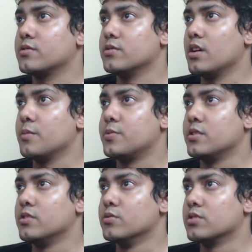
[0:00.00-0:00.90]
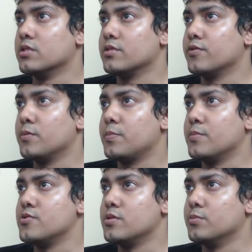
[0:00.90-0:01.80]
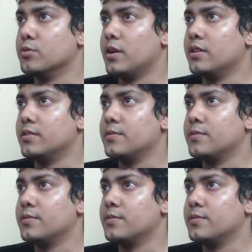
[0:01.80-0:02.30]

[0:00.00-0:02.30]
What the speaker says: so yeah, pretty useless for PUBG Mobile.